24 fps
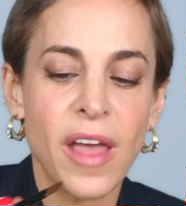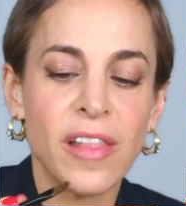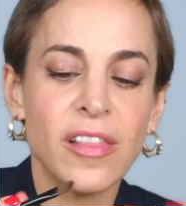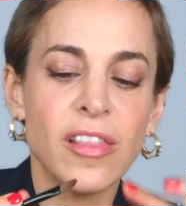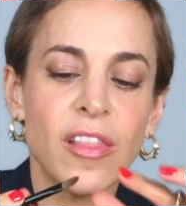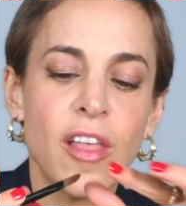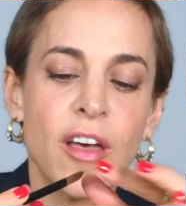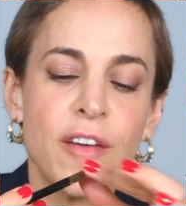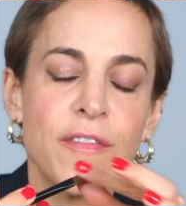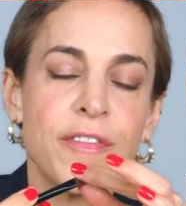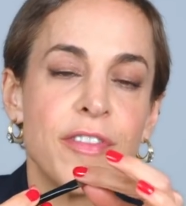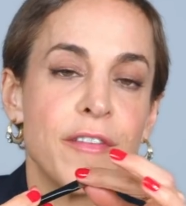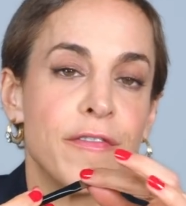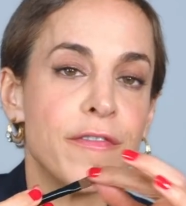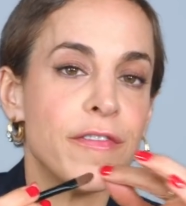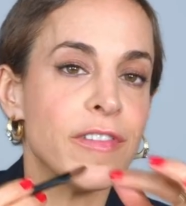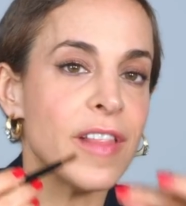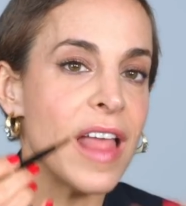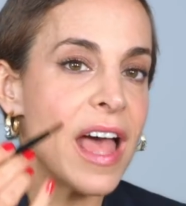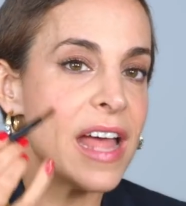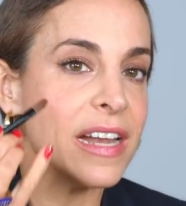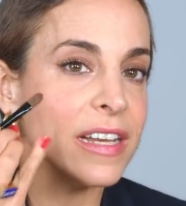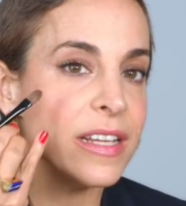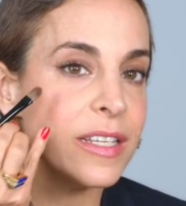I love the
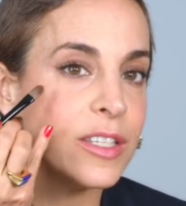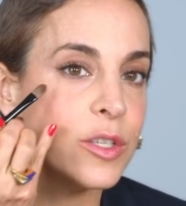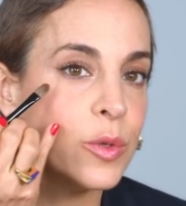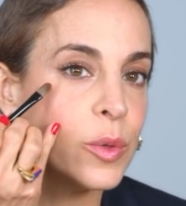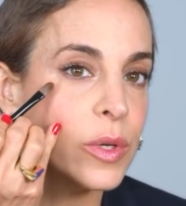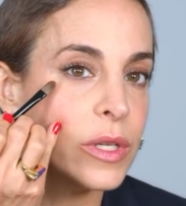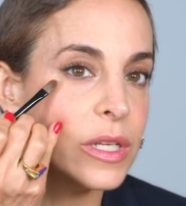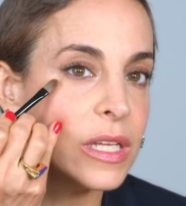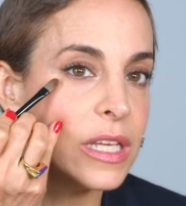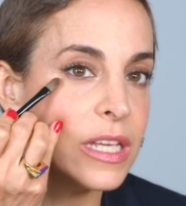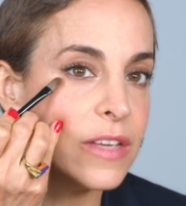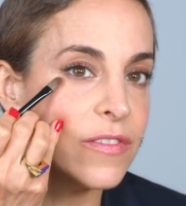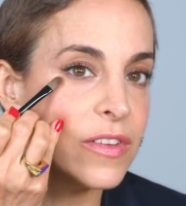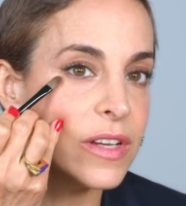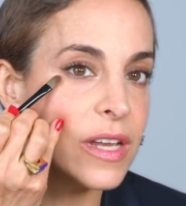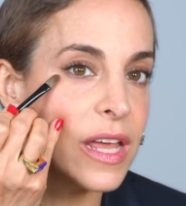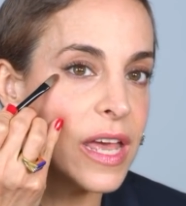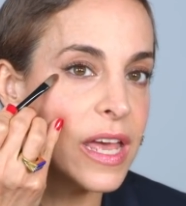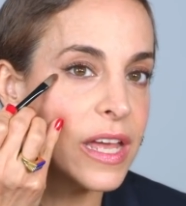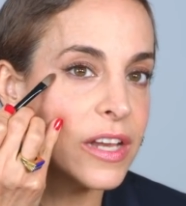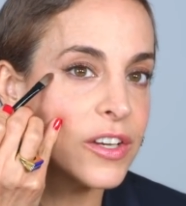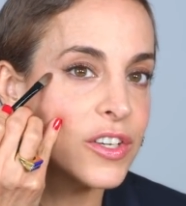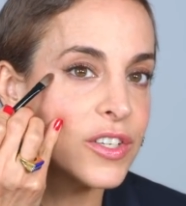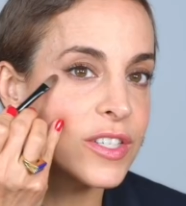flatness. You can even
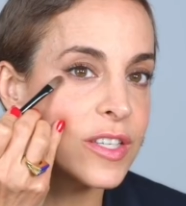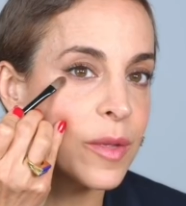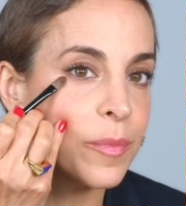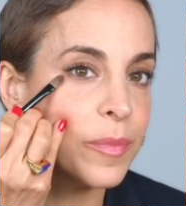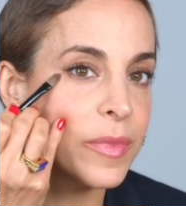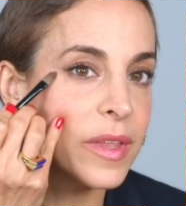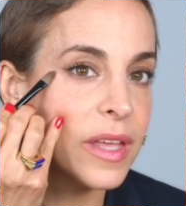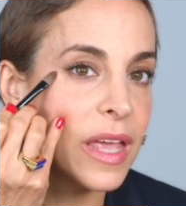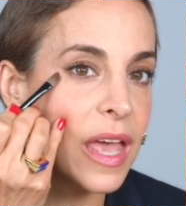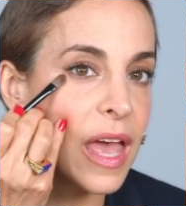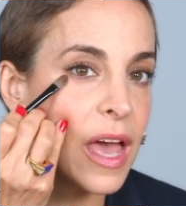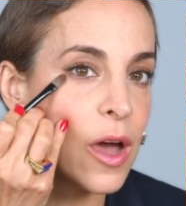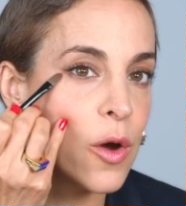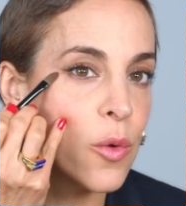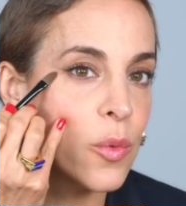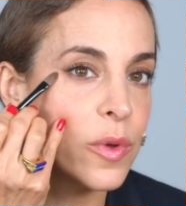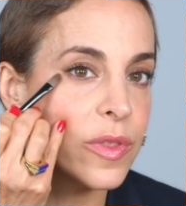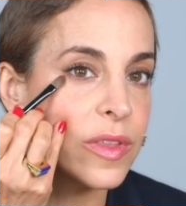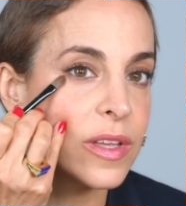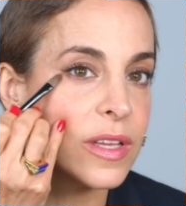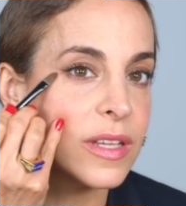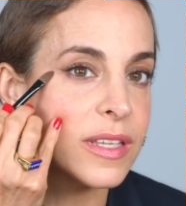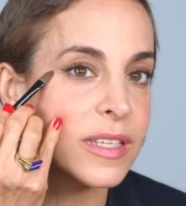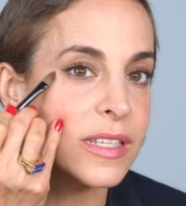edge something out
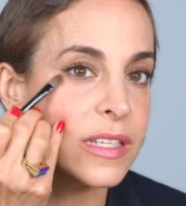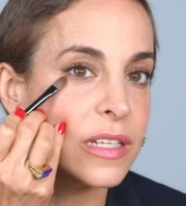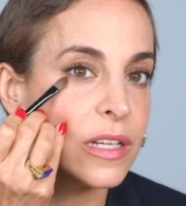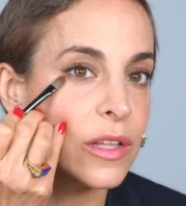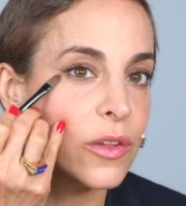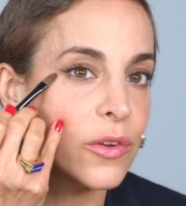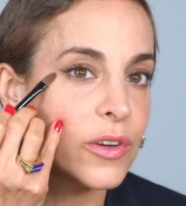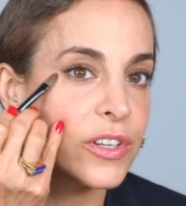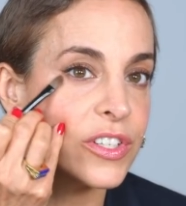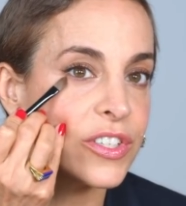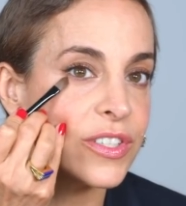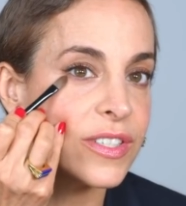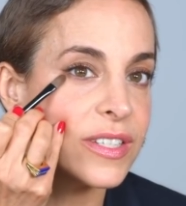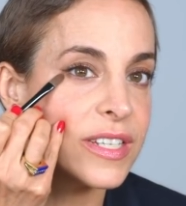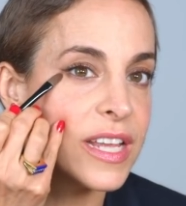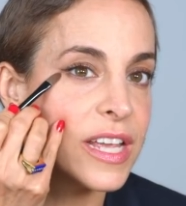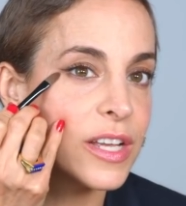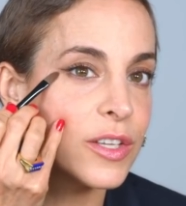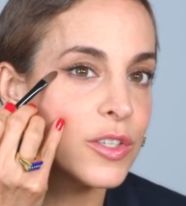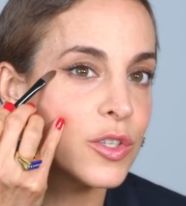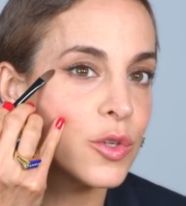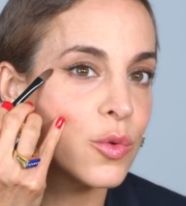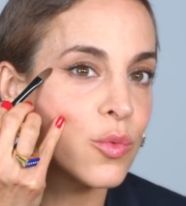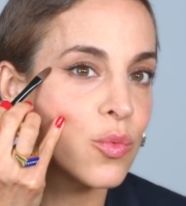with concealer. It just
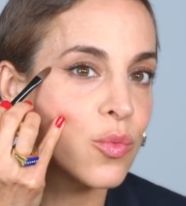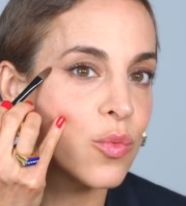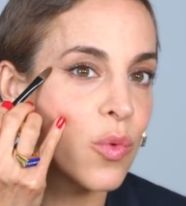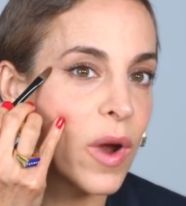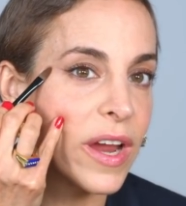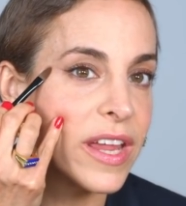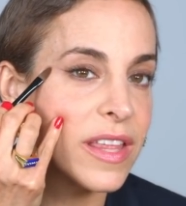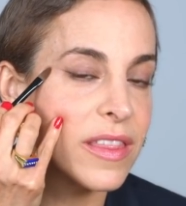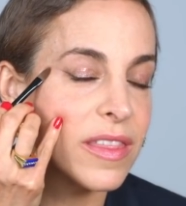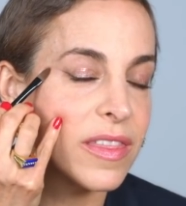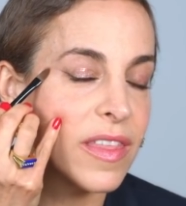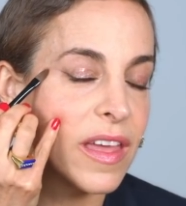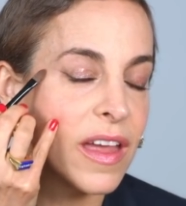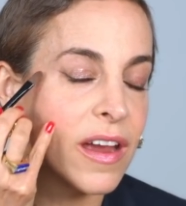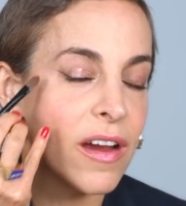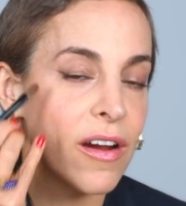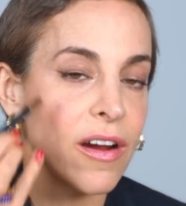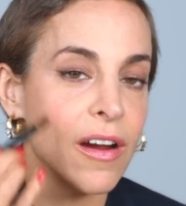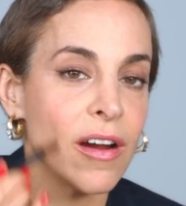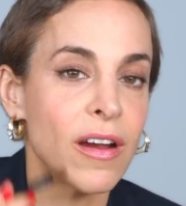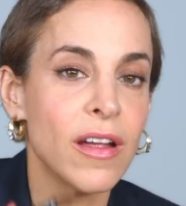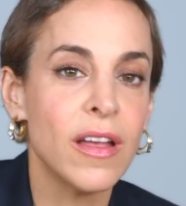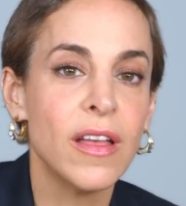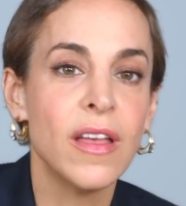takes you right
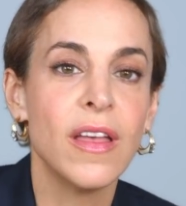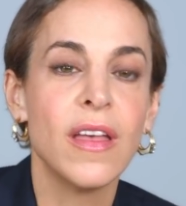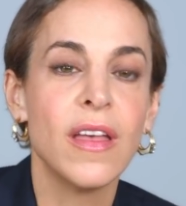there.